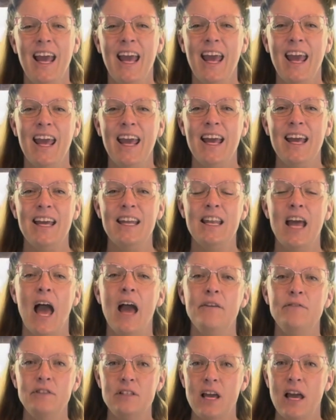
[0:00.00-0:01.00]
And
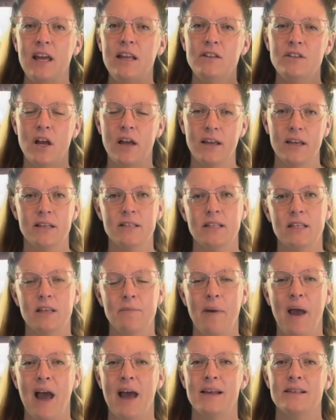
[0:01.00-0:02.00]
I've done dahlias in the
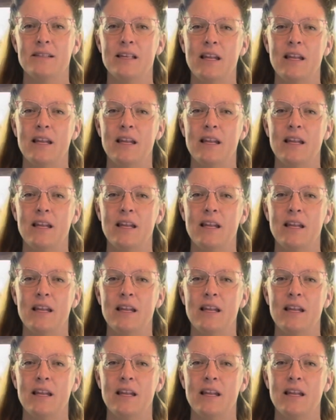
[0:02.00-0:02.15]
past,